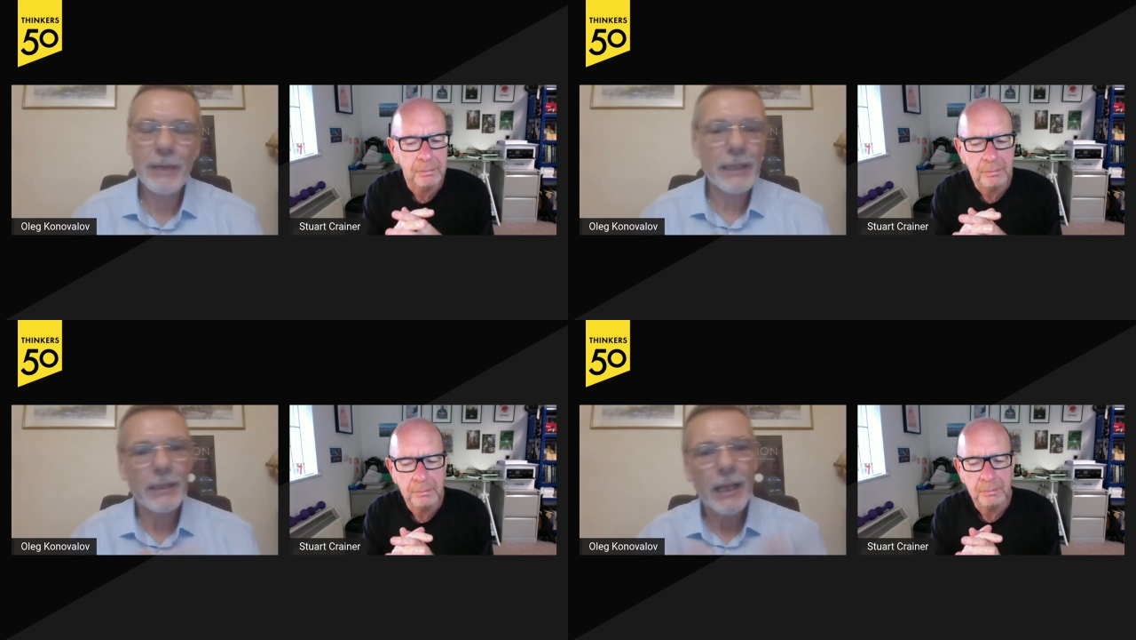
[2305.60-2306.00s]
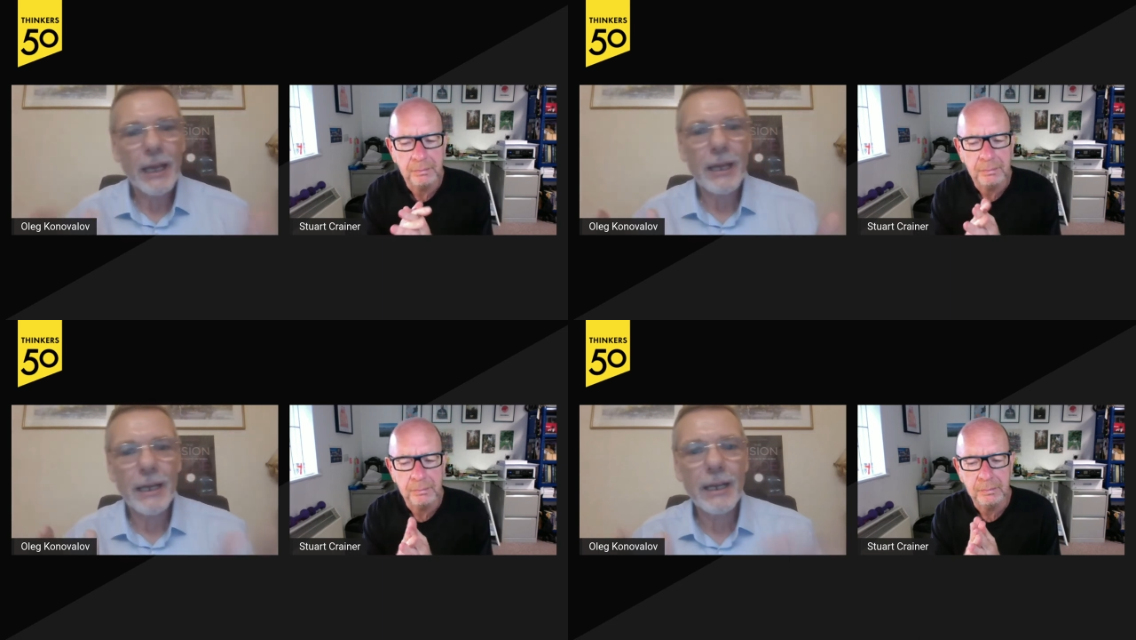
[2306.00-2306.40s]
Speaker 1: well,
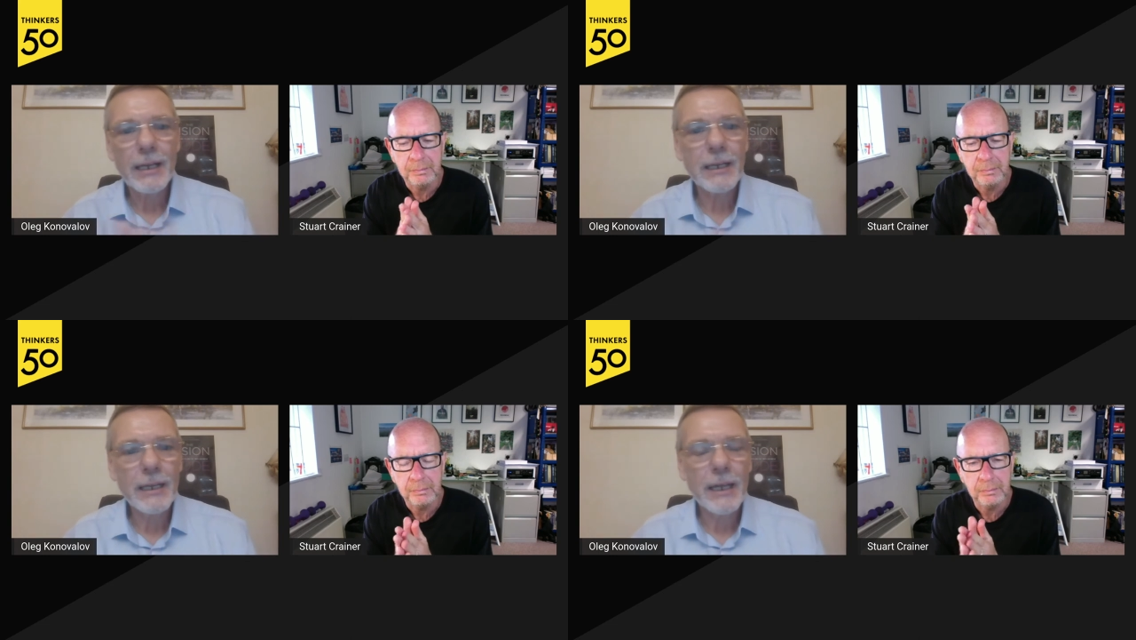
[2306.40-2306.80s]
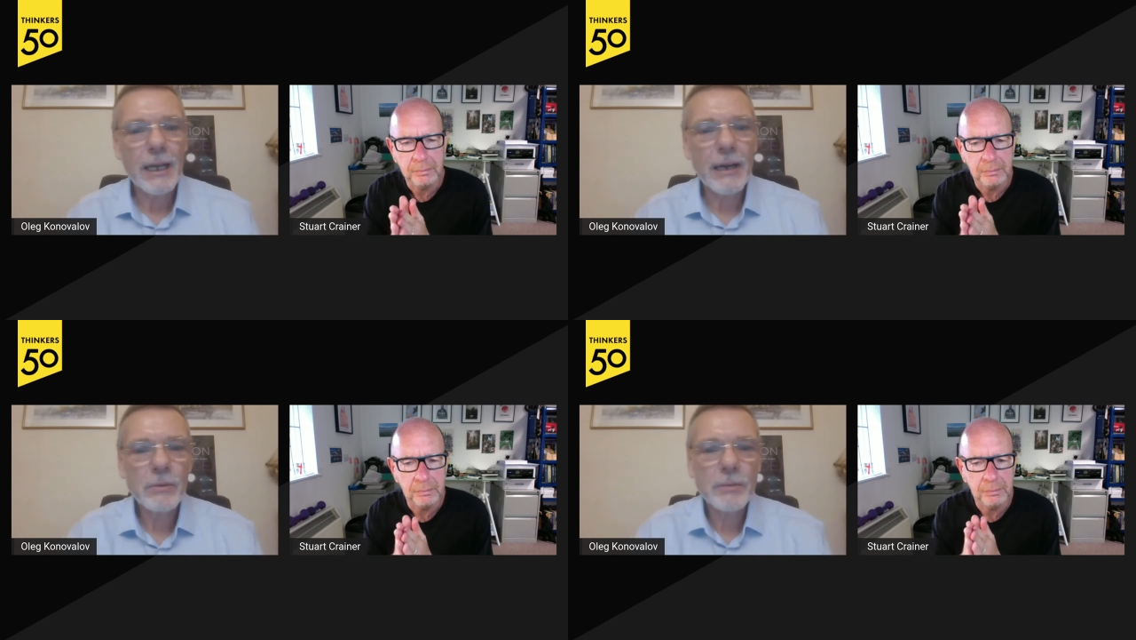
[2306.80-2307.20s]
uh,
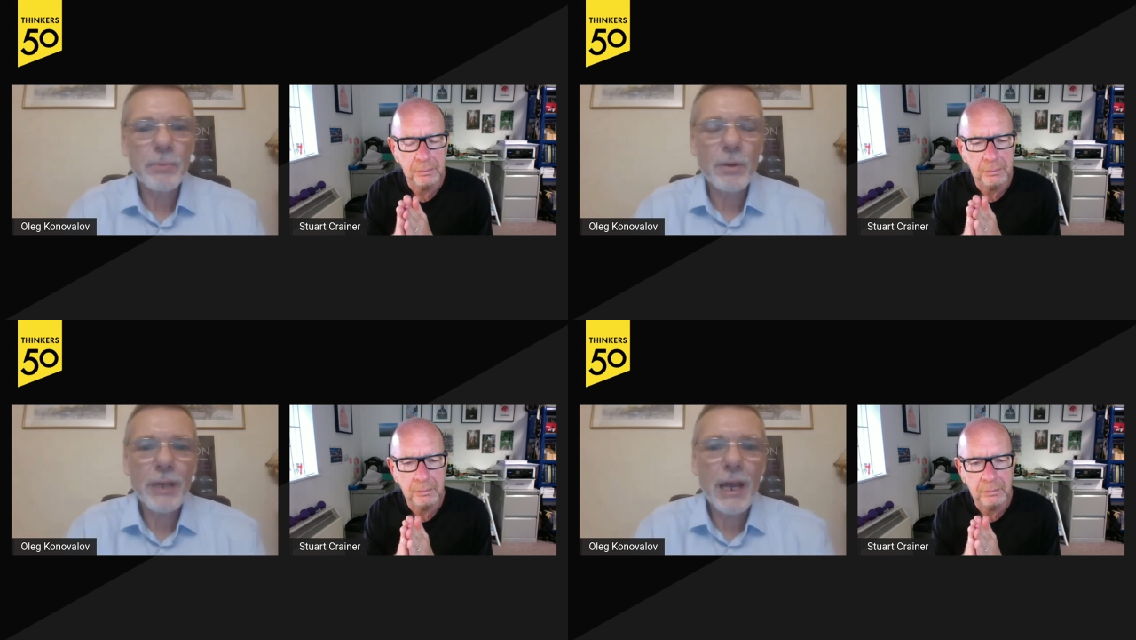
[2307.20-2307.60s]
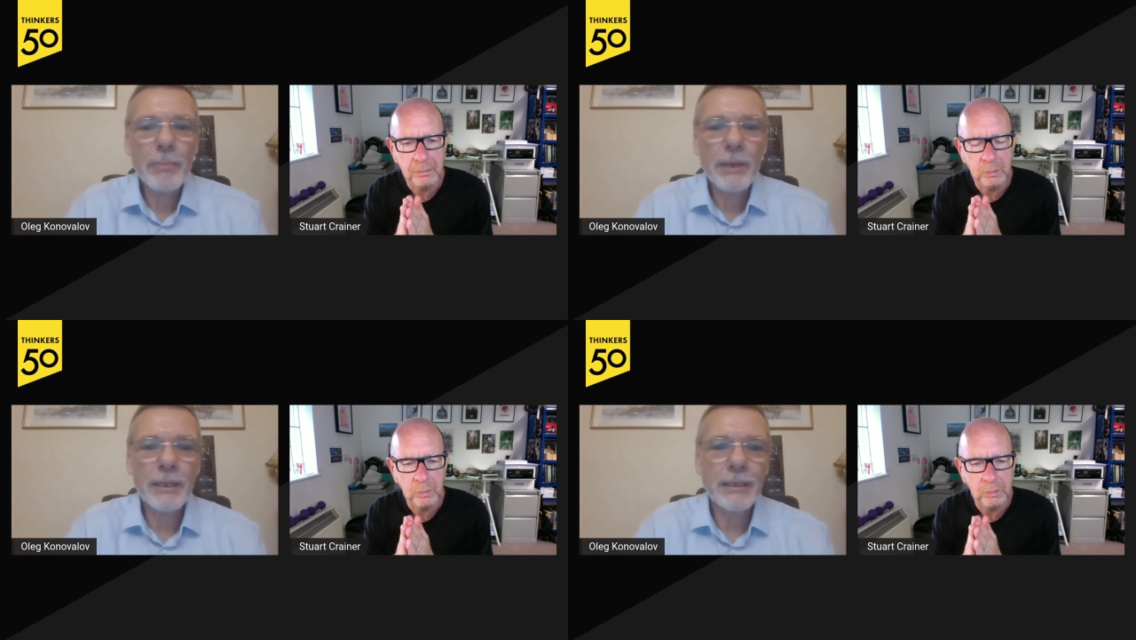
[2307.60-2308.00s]
I was brought
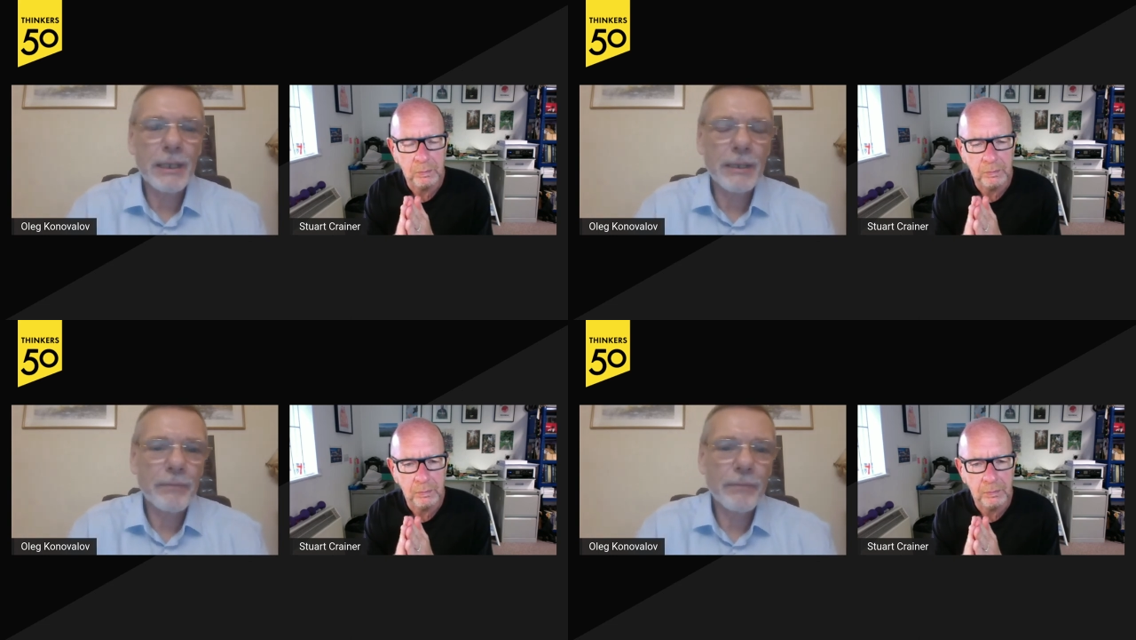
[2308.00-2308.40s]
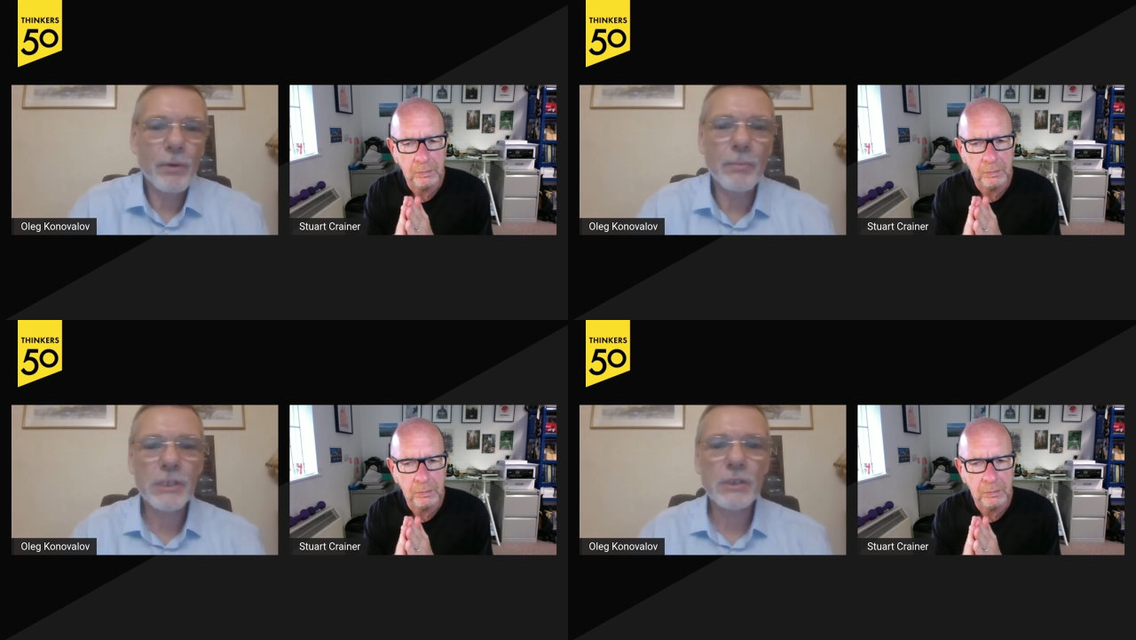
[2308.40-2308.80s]
up in the
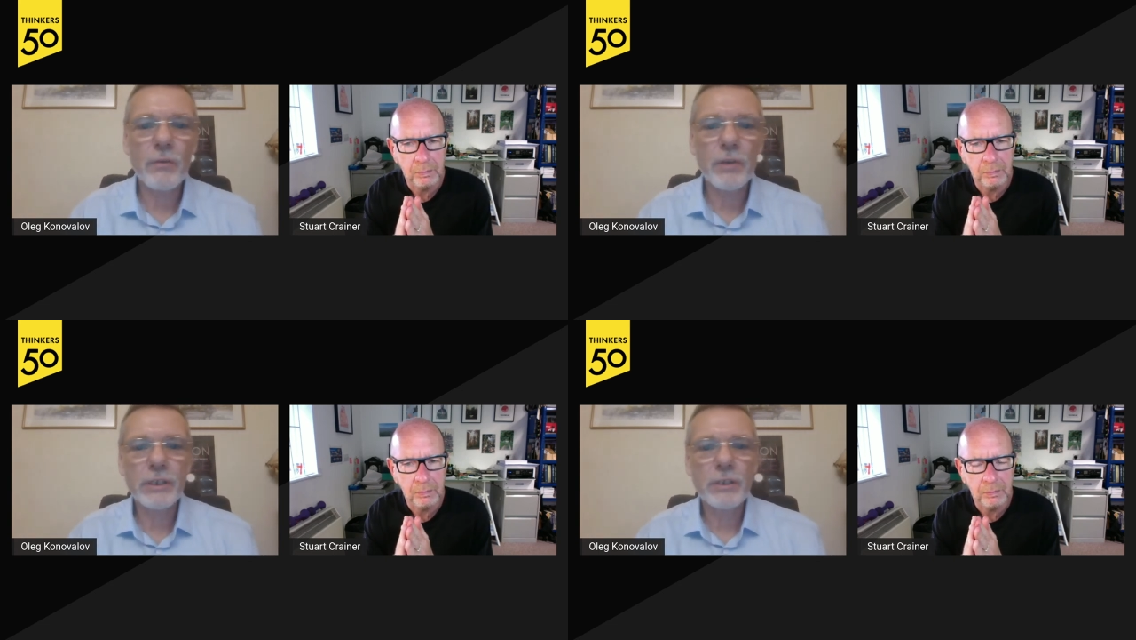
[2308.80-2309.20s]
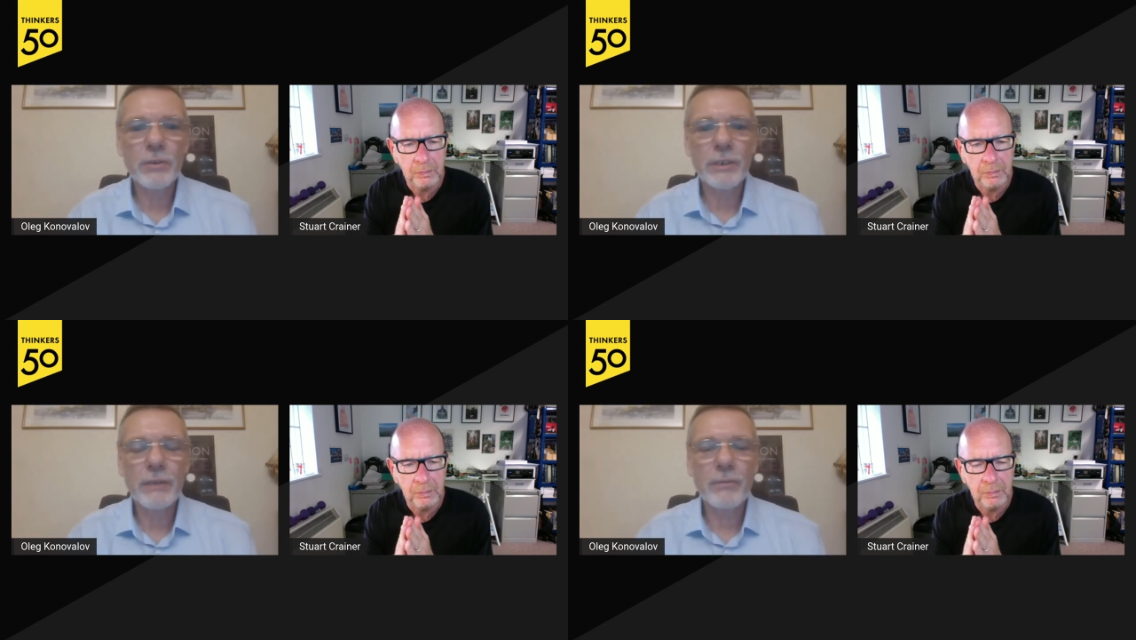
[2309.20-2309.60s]
former Soviet
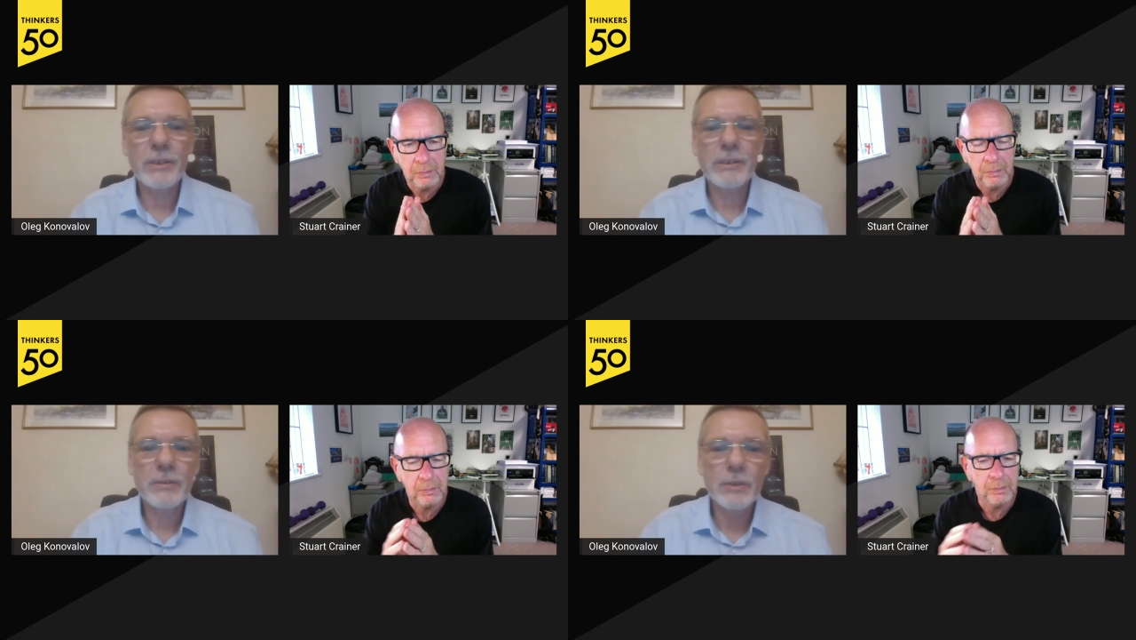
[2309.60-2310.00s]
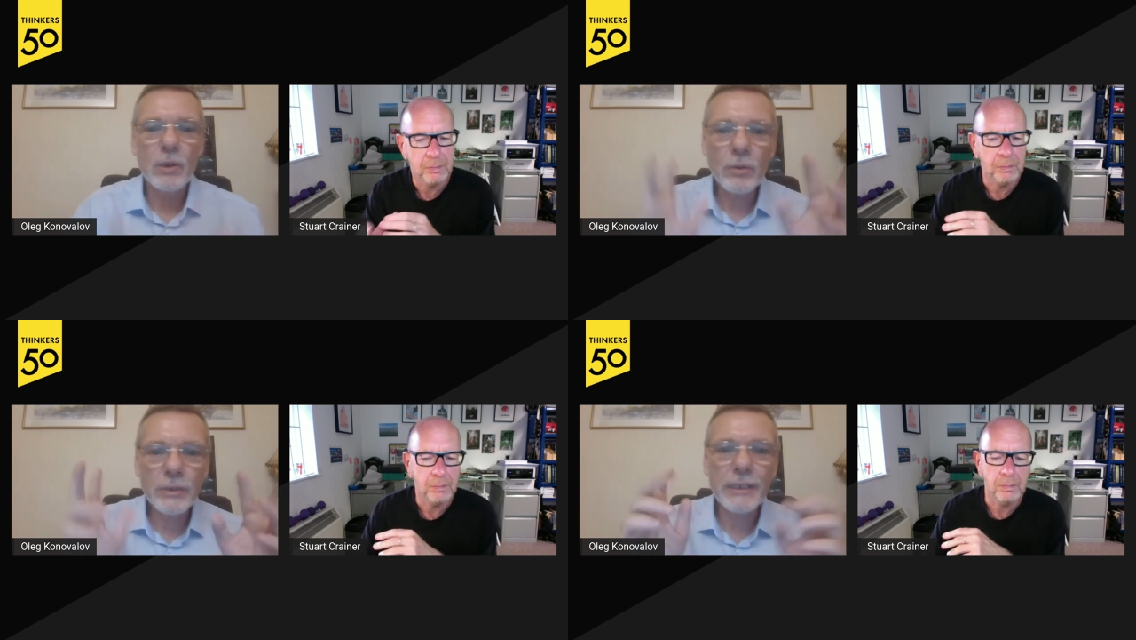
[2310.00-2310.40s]
Union with
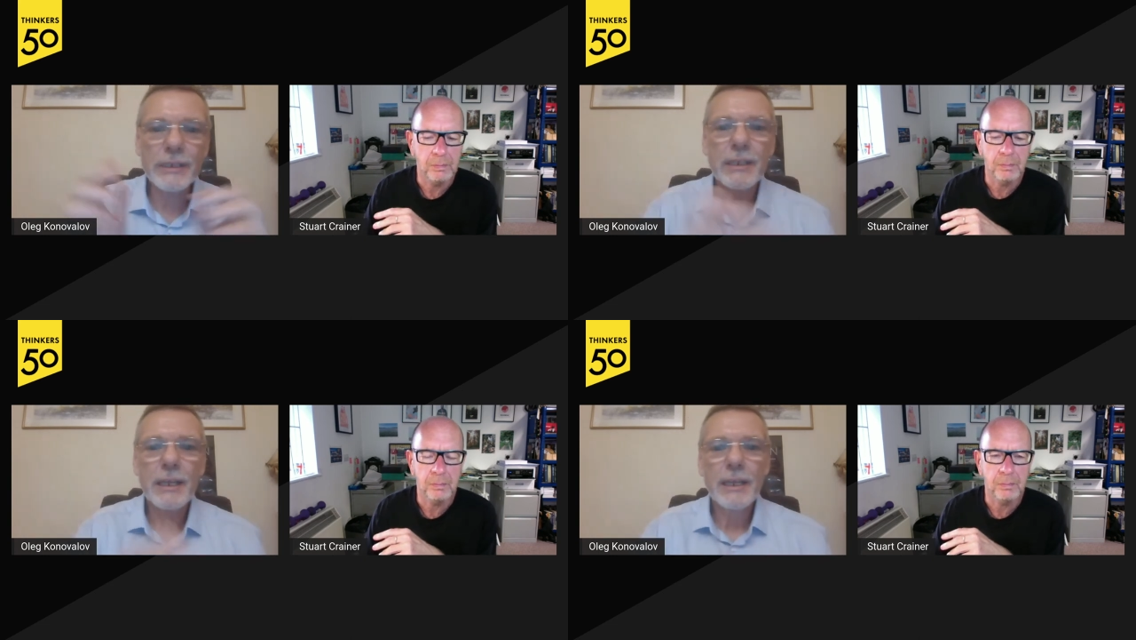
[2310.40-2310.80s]
all these